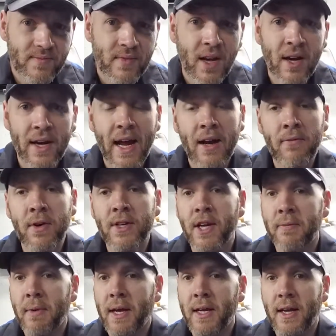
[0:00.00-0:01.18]
on average, I
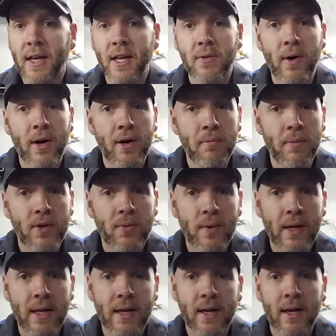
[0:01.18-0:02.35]
make anywhere
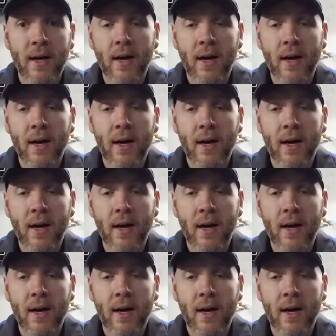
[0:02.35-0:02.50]
between